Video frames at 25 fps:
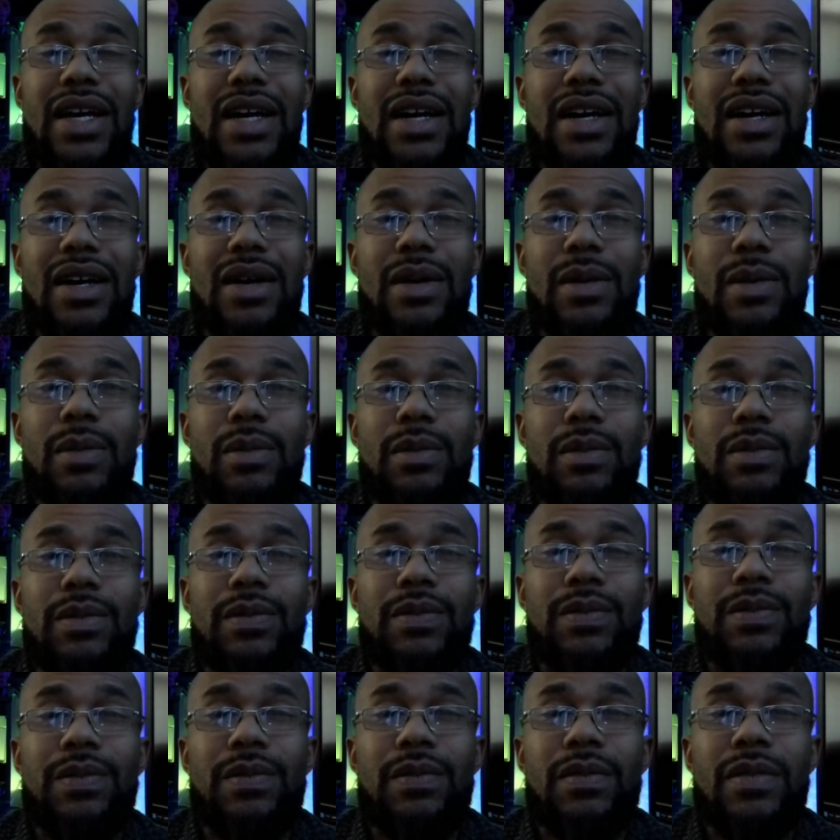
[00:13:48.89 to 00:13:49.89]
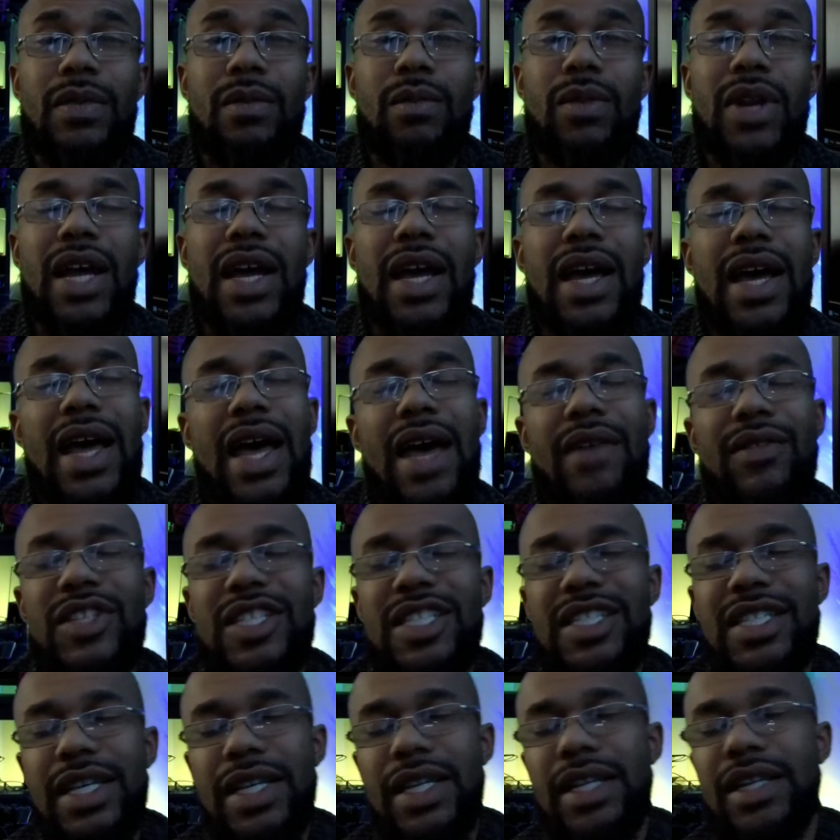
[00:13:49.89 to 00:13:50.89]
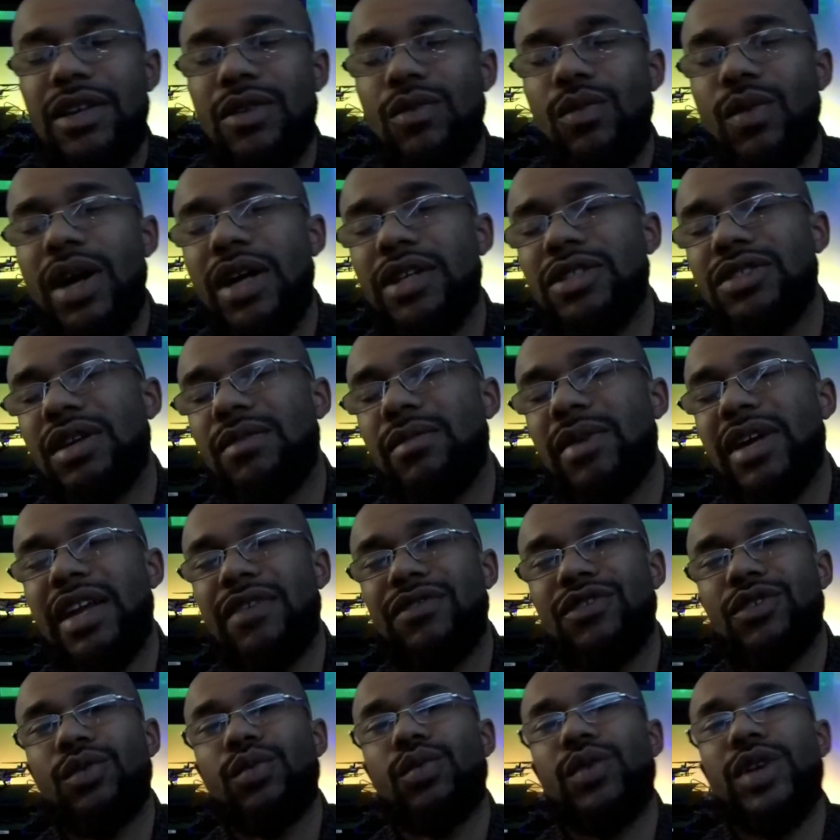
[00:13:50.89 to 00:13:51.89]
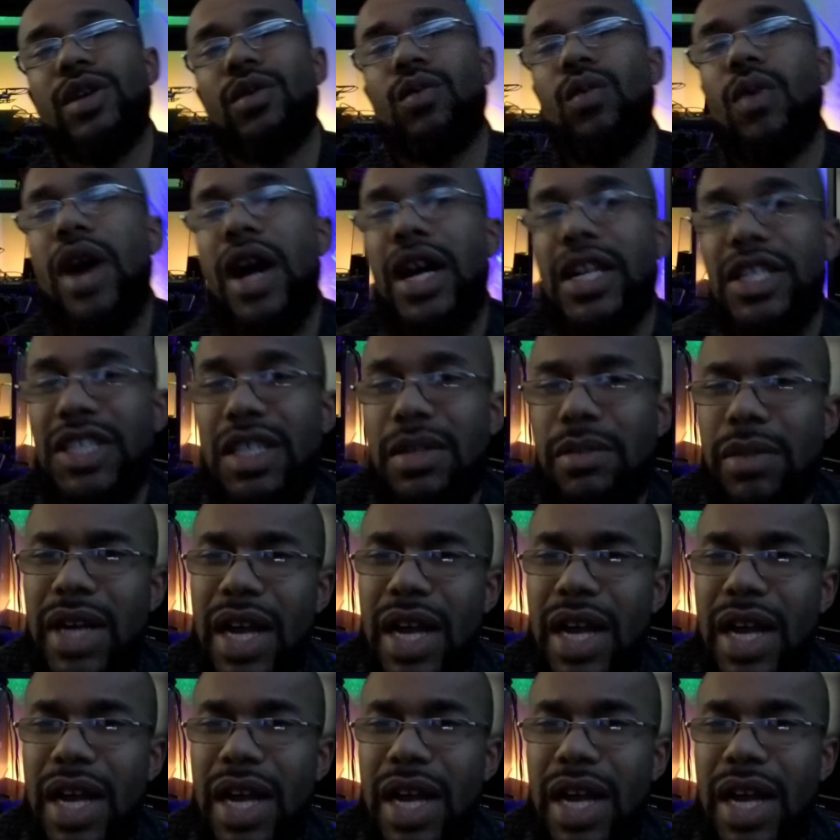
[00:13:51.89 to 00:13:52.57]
but I haven't seen it in a while, so I might have to rewatch it.